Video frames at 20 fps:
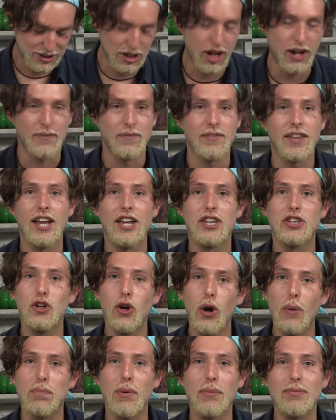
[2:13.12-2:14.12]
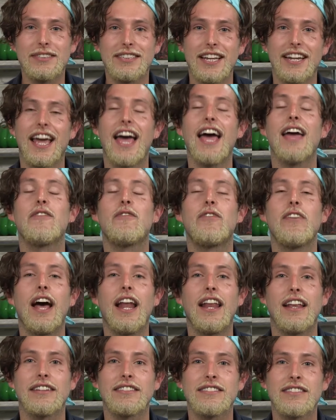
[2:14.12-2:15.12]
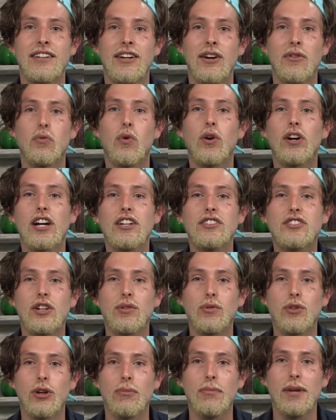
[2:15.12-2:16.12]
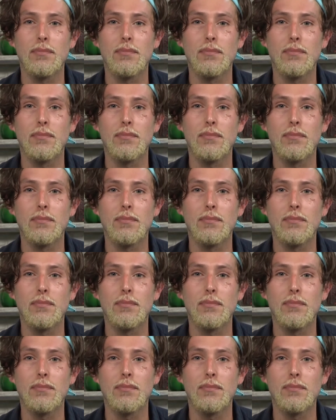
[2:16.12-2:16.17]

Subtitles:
So, you're probably saying, hey, Phallus, what goes good with your